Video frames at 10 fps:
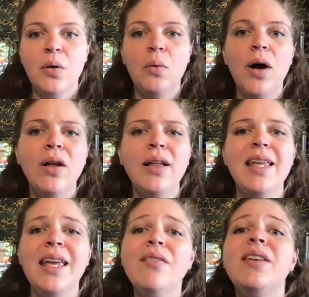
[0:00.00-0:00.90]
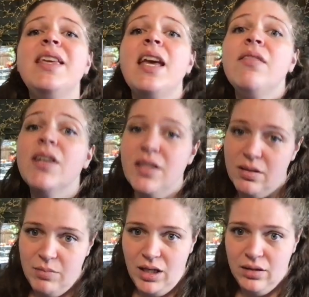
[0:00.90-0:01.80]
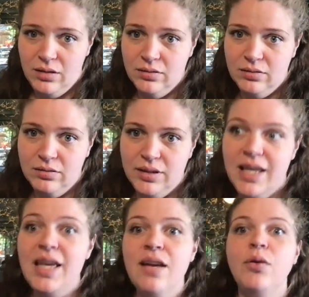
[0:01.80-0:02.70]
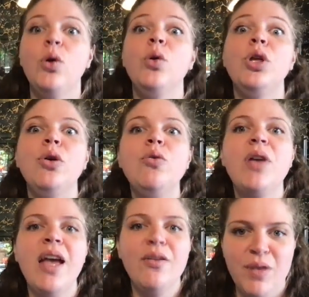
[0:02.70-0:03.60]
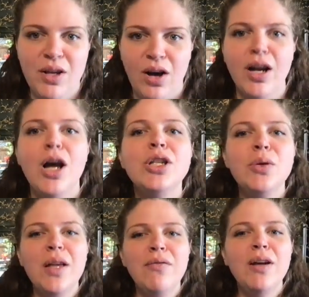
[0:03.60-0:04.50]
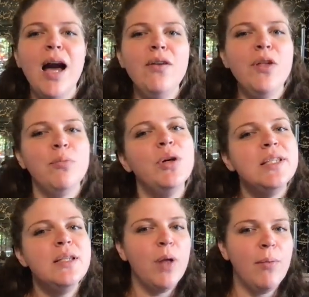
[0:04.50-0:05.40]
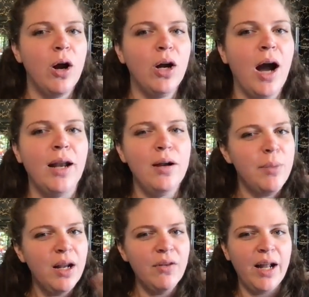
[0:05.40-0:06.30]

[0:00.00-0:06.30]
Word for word: well, Eve gave it to me. Eve, who you gave me, God. So he even kind of like puts the blame on God. Anybody ever